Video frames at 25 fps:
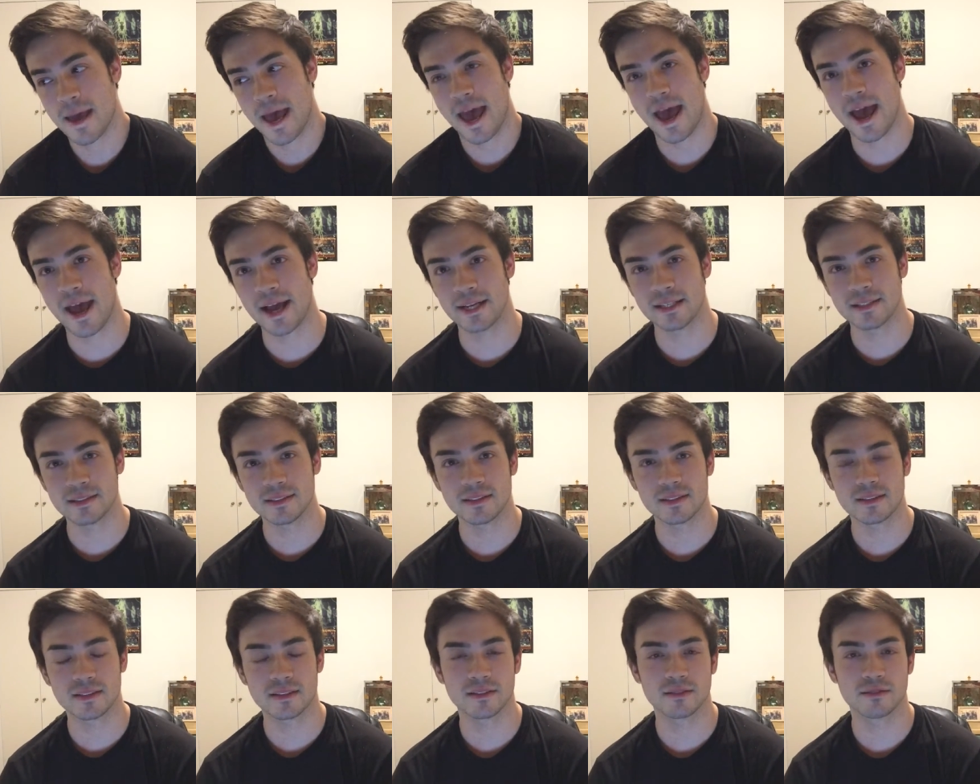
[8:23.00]

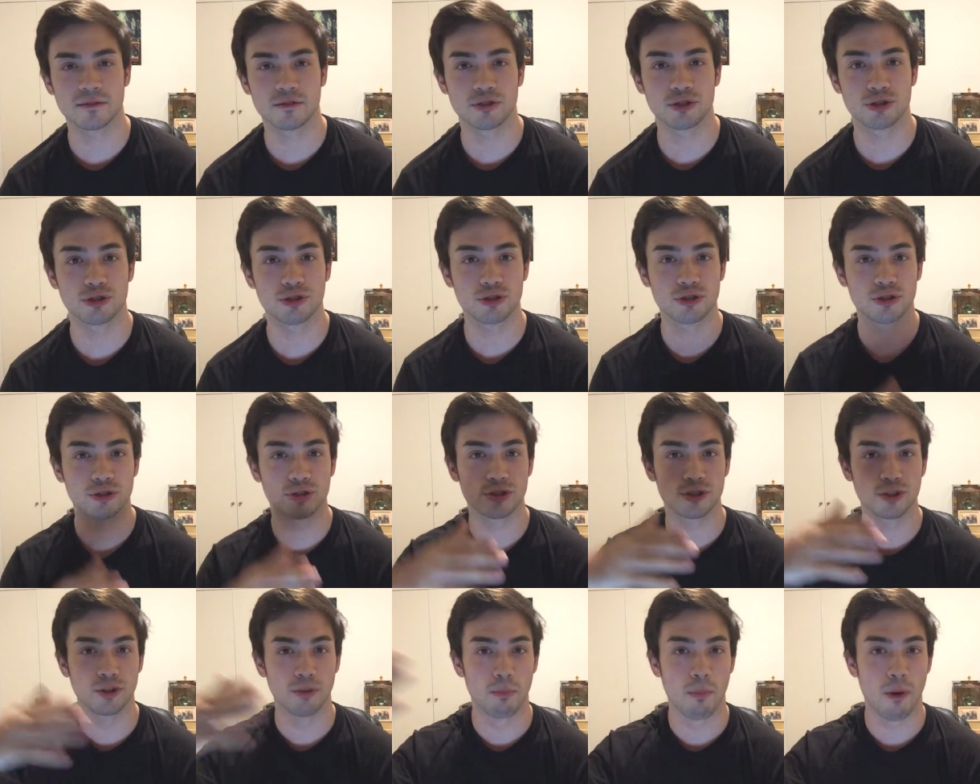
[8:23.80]
and
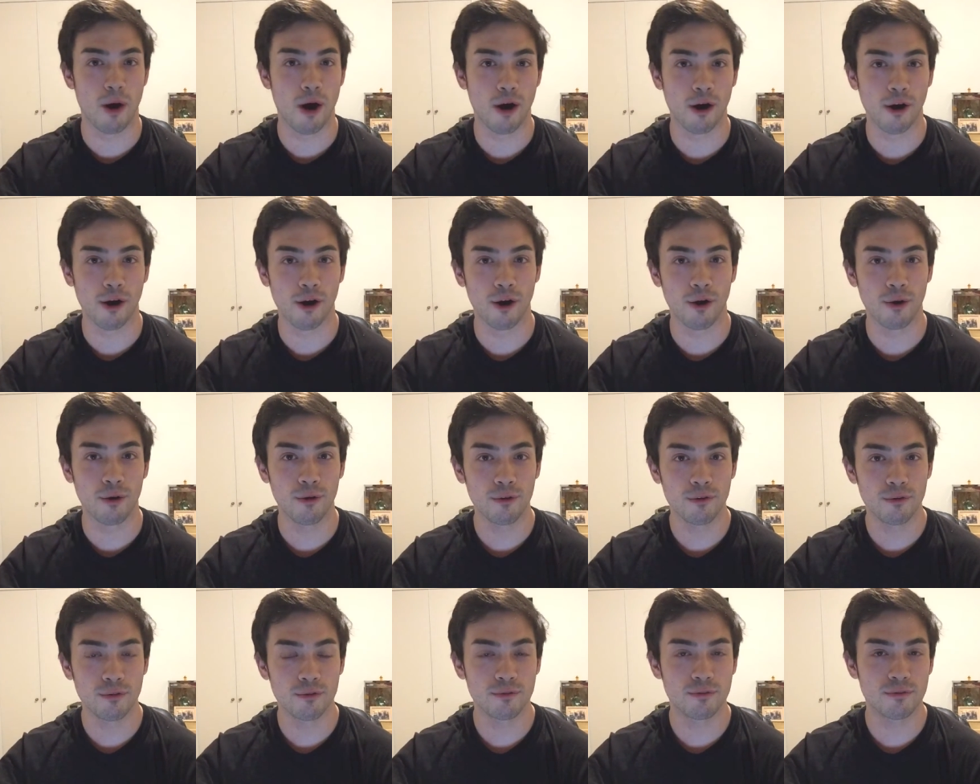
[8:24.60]

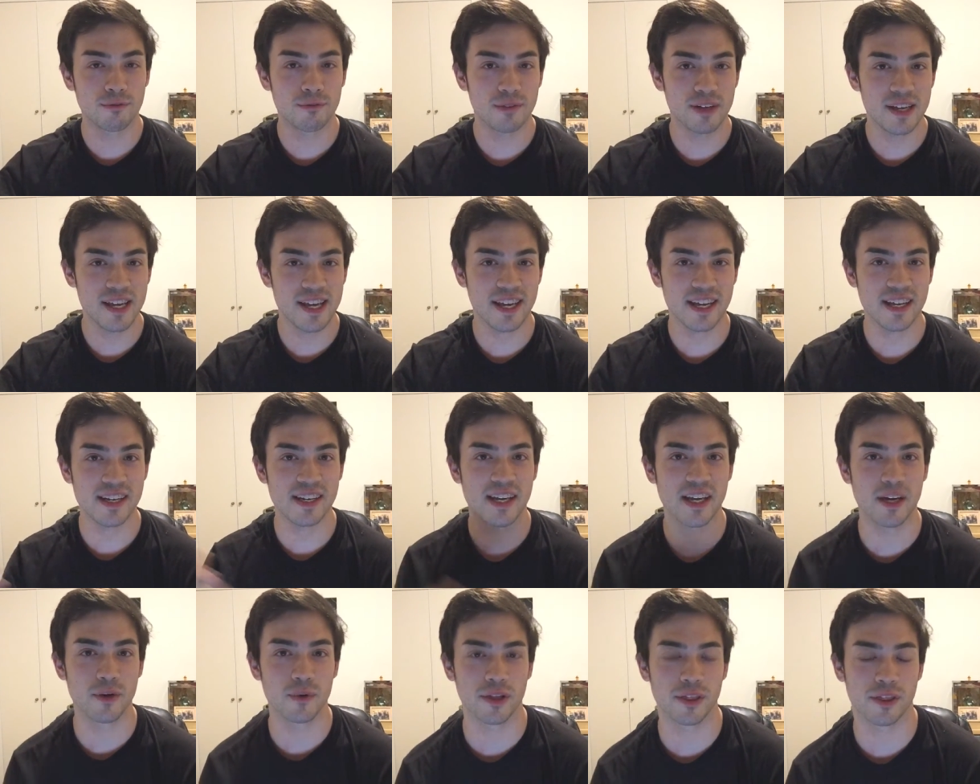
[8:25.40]
tomorrow, he can
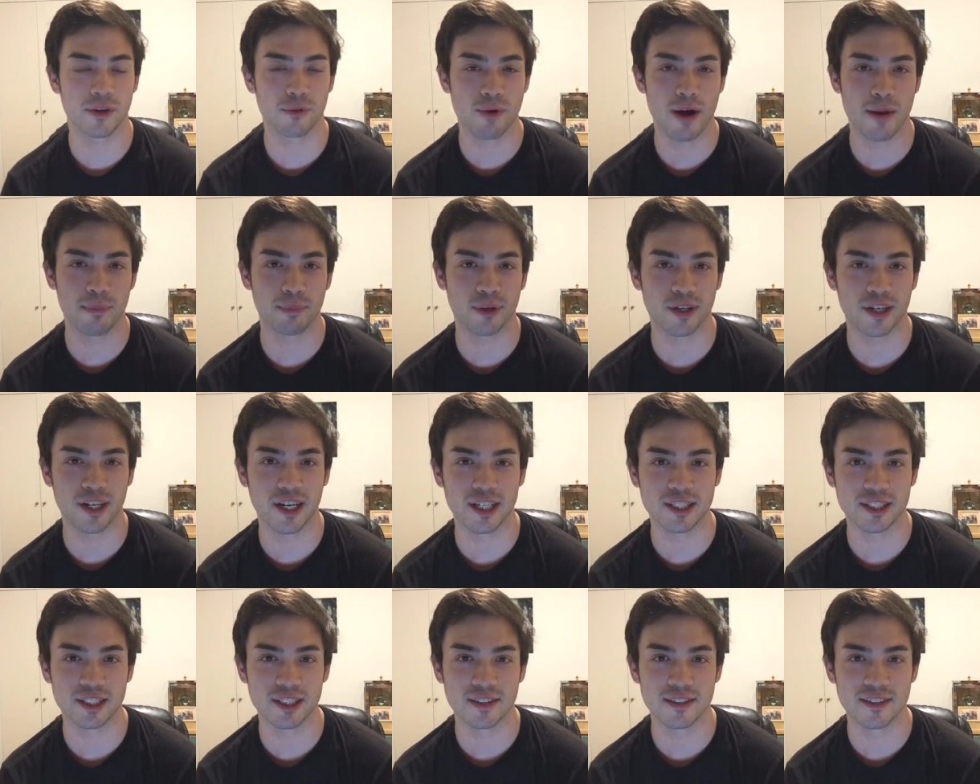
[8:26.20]
deal with the
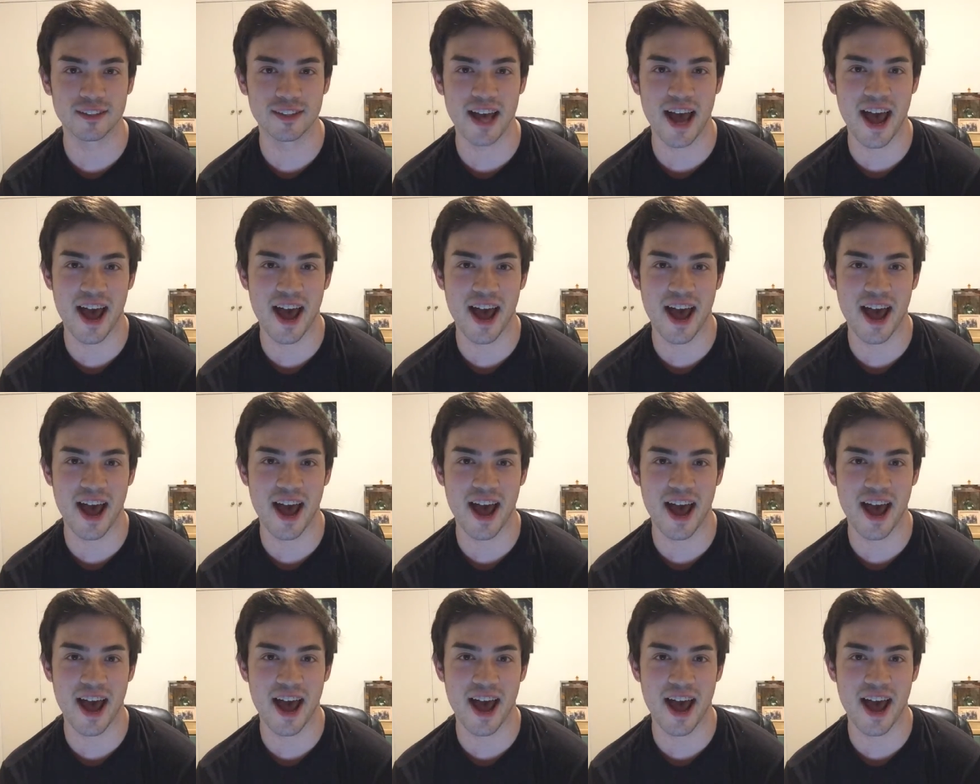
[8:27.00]
repercussions,